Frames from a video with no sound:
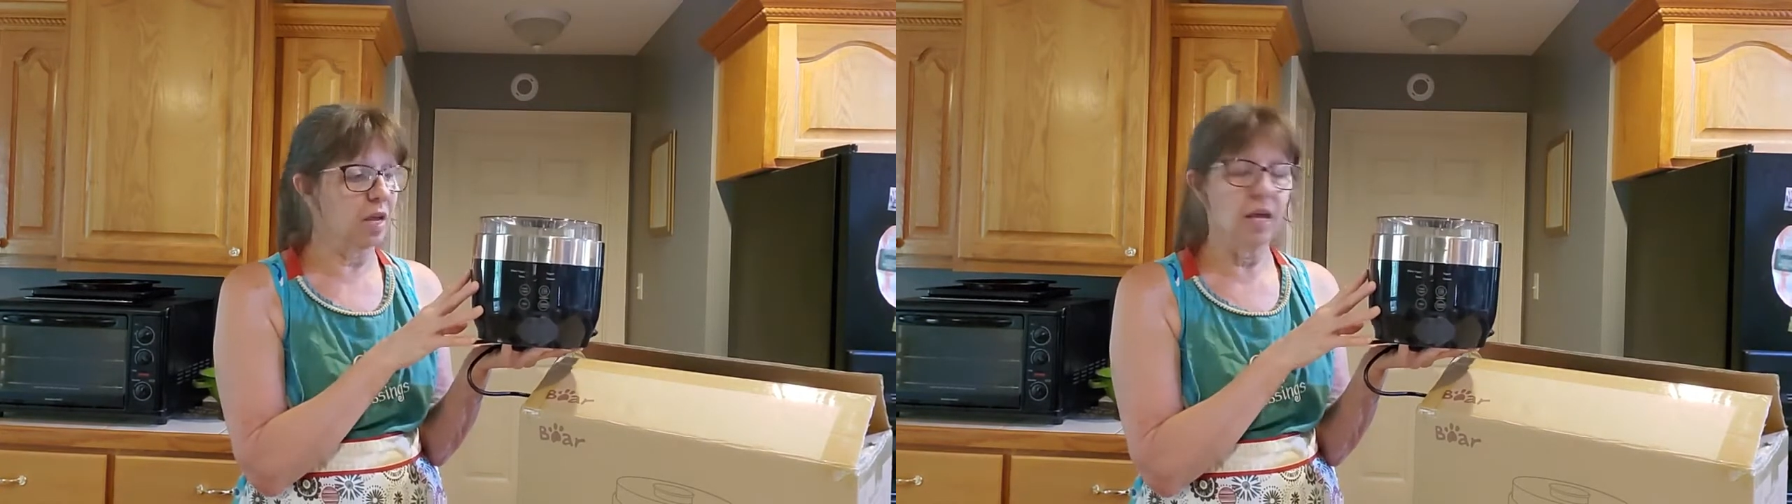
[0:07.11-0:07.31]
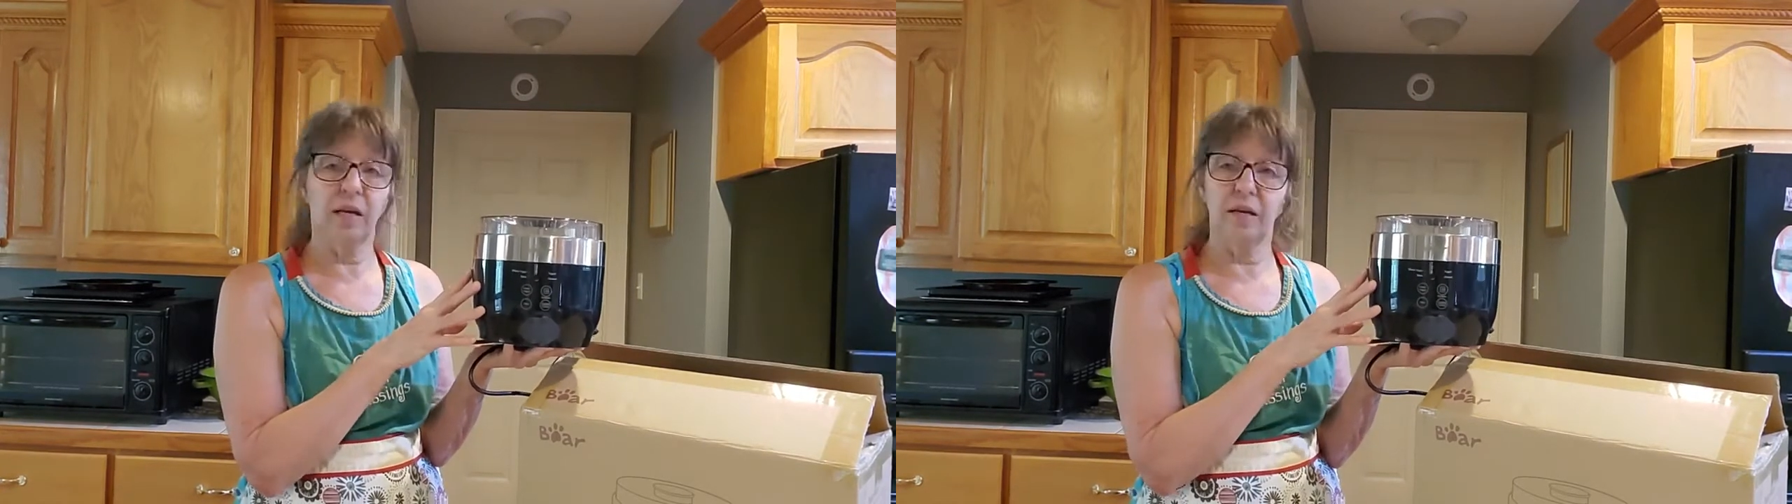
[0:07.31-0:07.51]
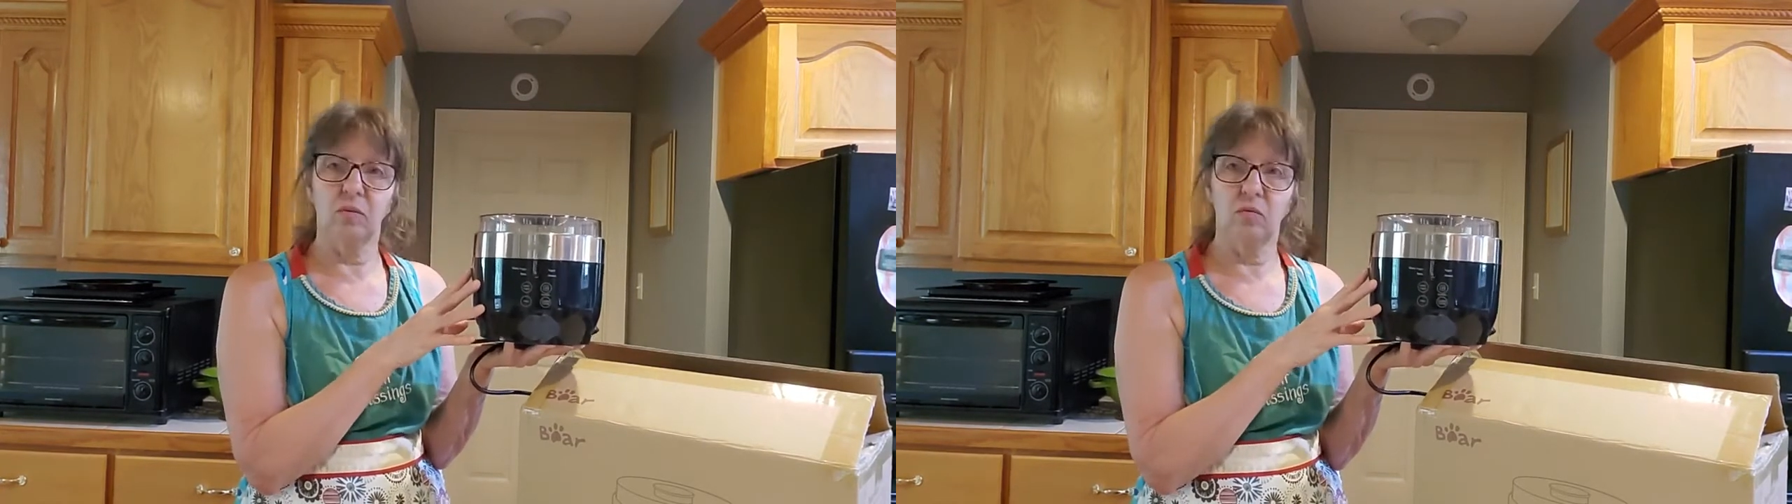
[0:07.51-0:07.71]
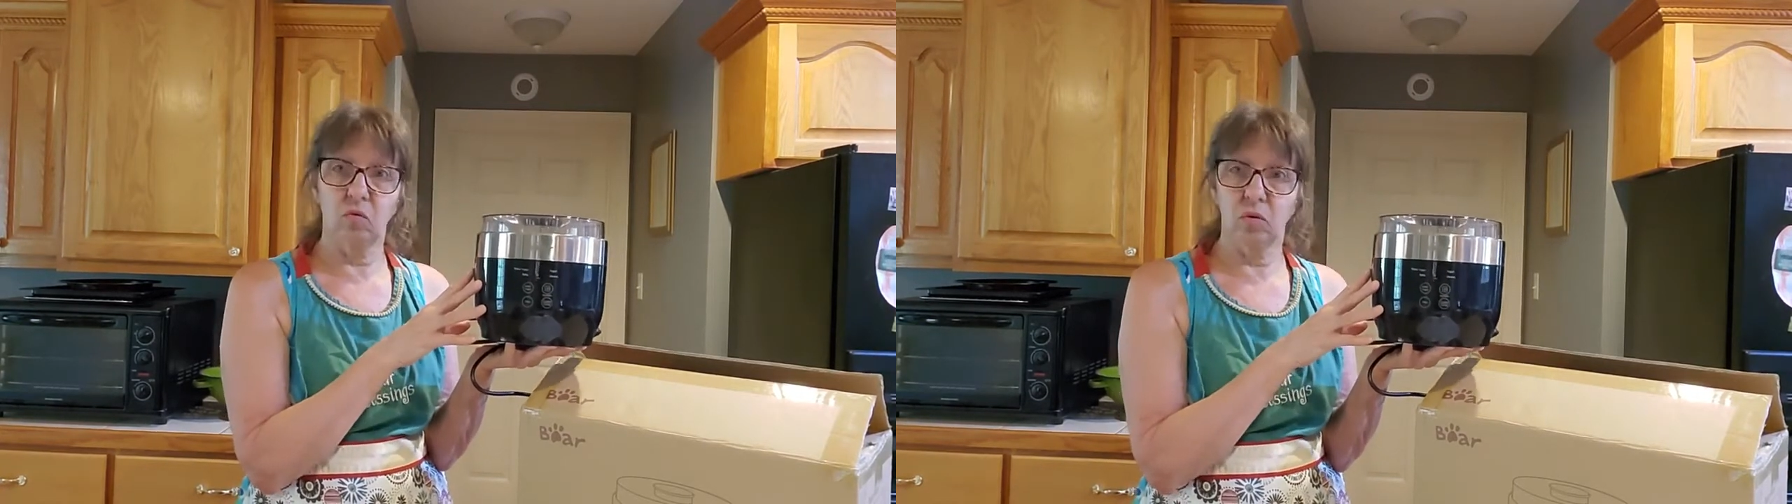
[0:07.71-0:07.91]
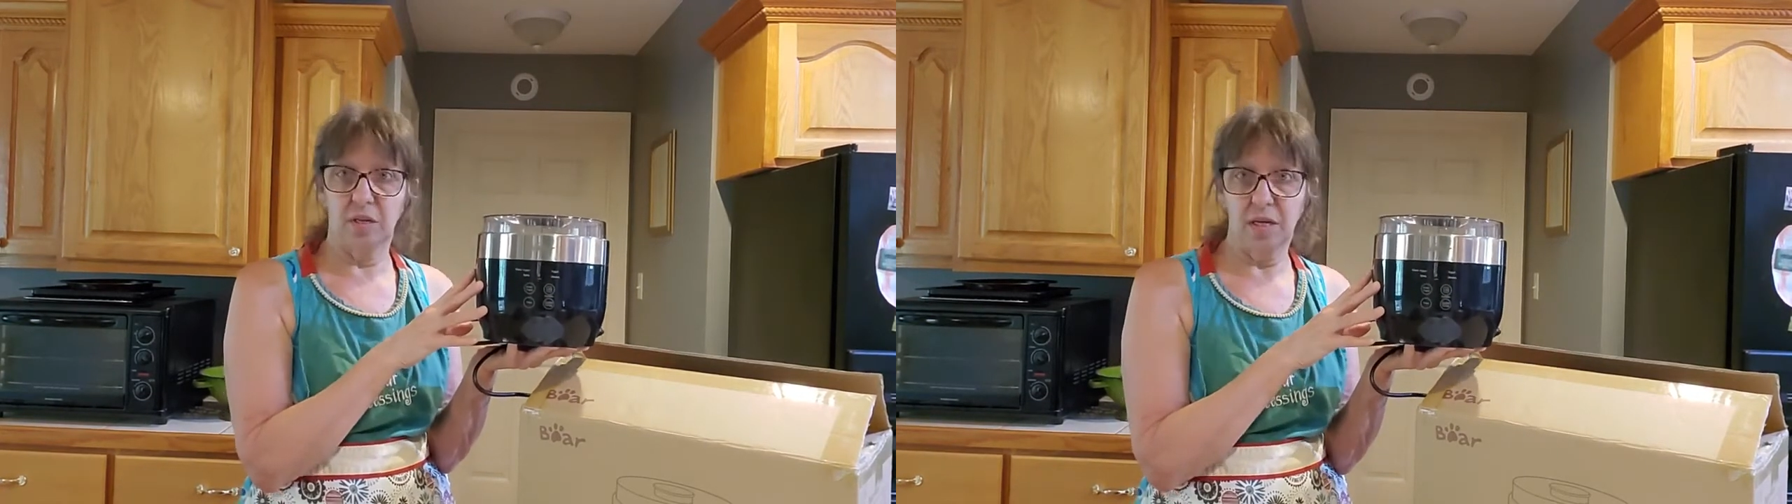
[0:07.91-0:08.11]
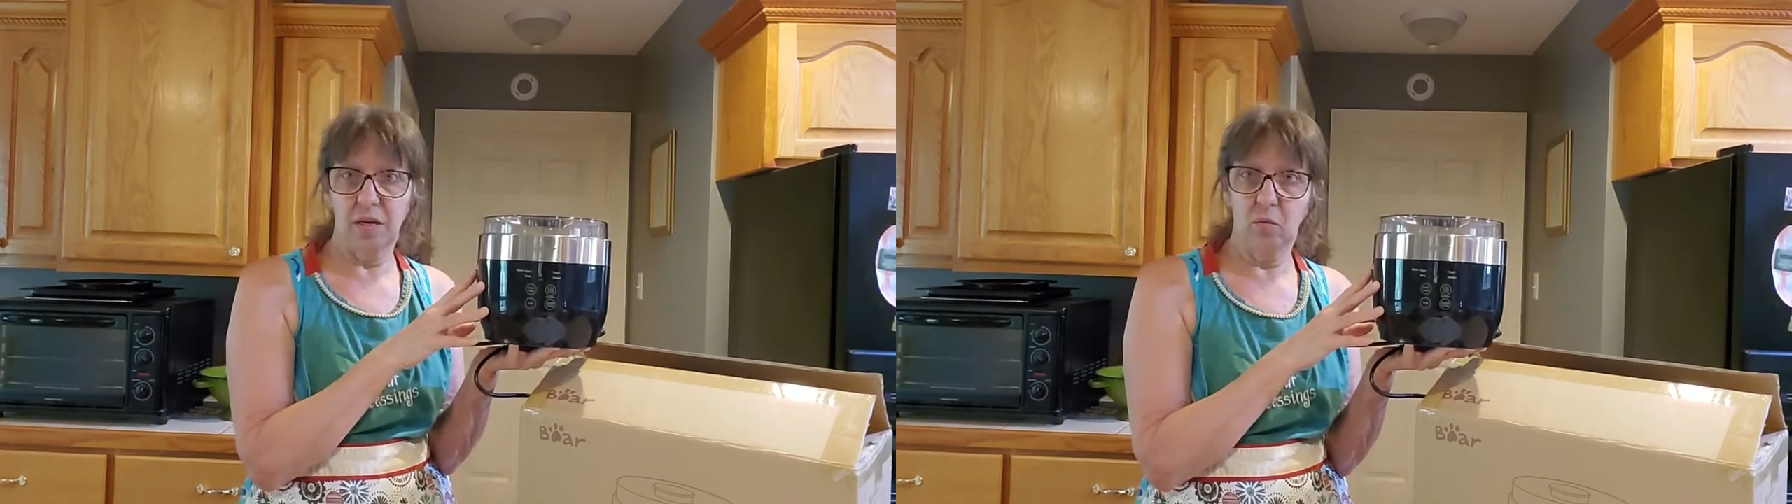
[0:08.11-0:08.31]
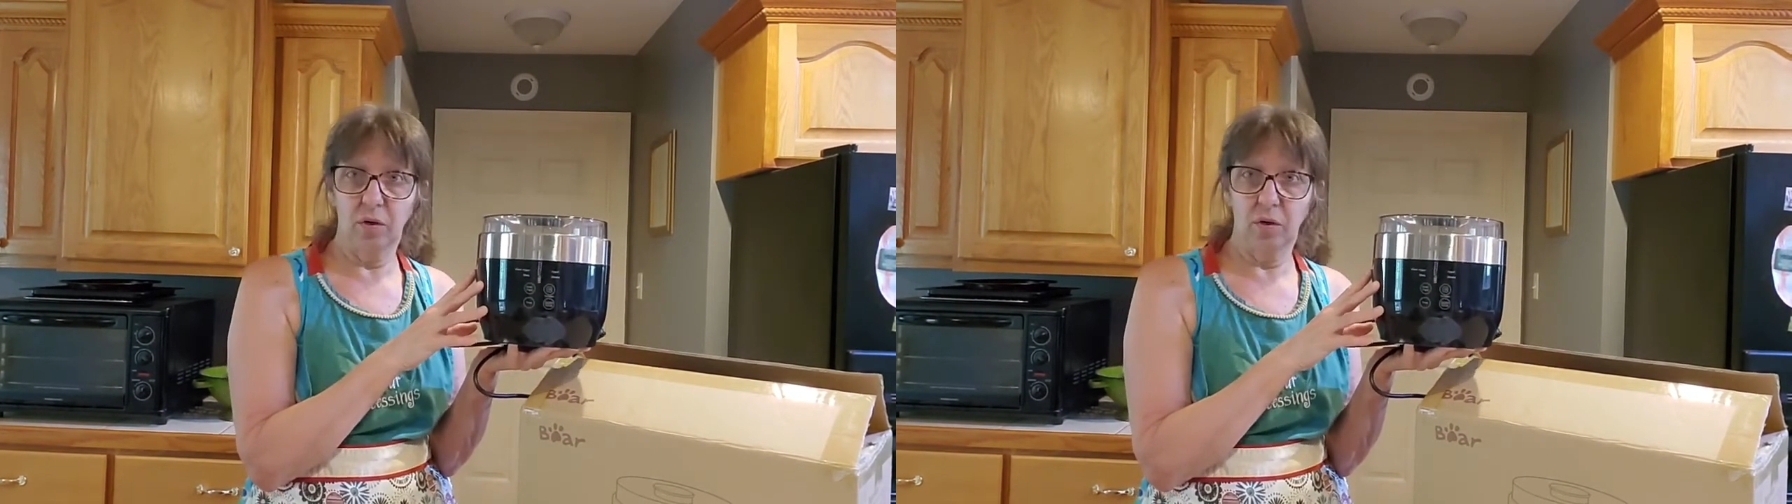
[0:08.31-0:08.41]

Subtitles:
and toward the end we're